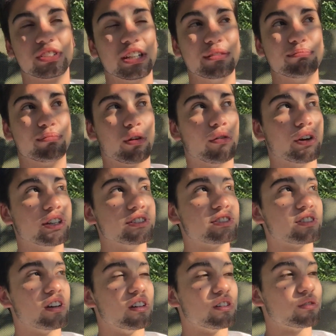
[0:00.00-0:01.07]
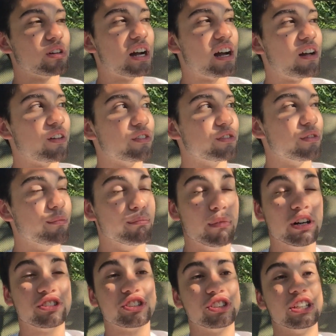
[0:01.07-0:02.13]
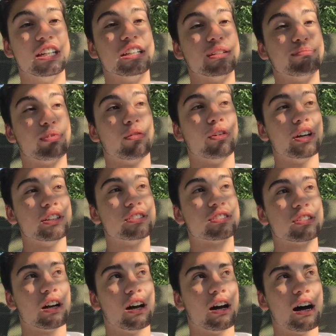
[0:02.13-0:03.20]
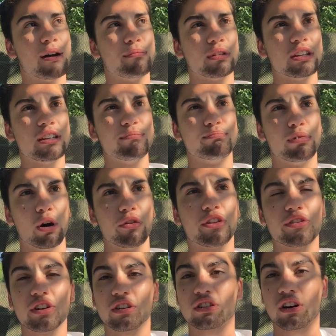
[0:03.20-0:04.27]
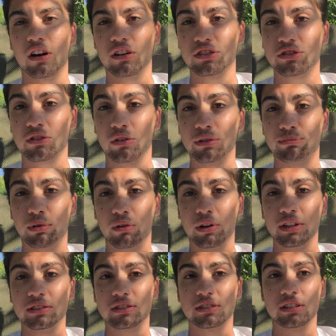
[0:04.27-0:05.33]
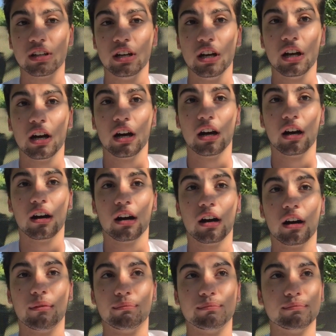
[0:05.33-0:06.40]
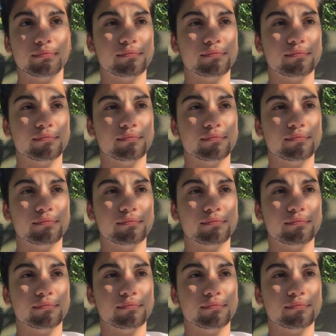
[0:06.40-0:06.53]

Getting points all around, much needed points. I believe both of their cars scored points, 10th